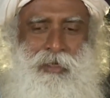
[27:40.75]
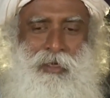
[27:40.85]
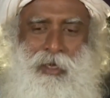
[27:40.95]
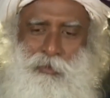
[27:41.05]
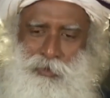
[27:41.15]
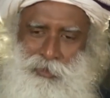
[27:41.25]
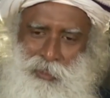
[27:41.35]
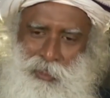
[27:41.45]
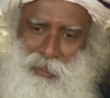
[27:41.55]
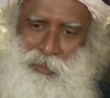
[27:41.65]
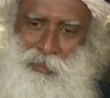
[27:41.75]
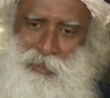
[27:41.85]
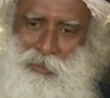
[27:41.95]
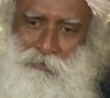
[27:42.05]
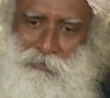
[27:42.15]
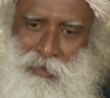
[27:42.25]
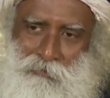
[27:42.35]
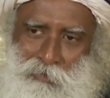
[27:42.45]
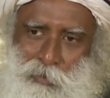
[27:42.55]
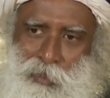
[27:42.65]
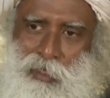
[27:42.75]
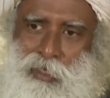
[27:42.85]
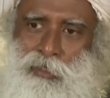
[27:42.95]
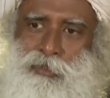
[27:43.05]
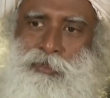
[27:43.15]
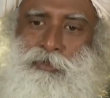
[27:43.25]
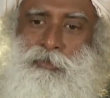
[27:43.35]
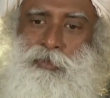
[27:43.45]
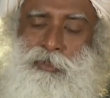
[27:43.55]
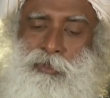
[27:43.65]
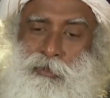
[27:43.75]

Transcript: I would say if everybody consumes